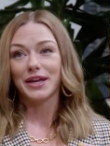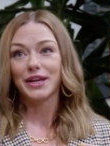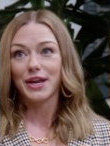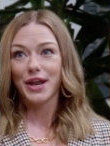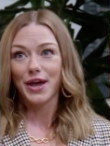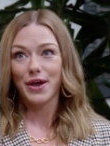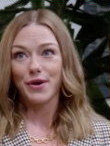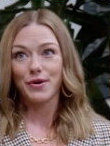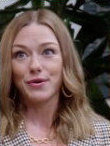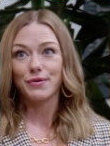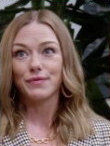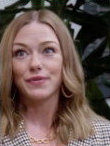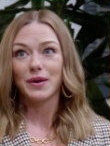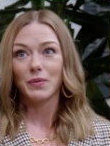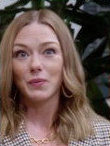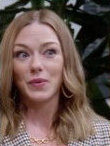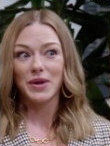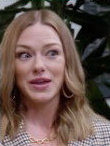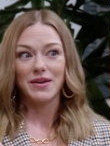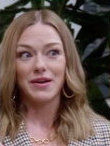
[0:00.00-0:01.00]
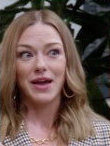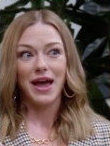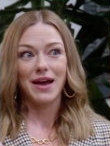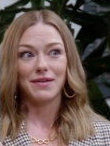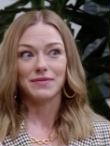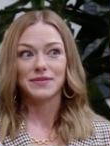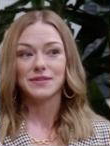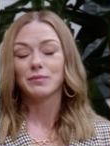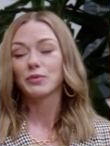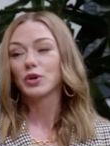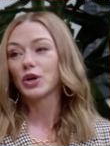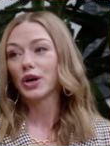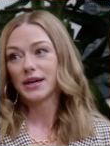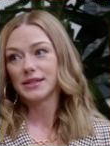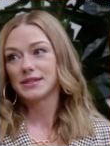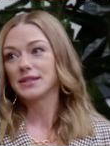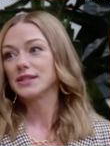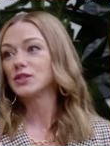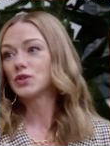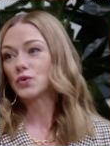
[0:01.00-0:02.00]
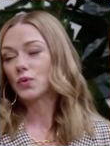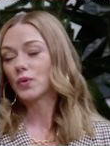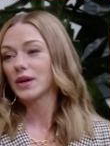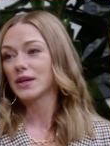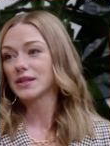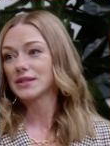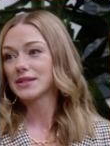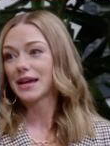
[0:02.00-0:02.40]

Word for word: know that we have some crazy stories.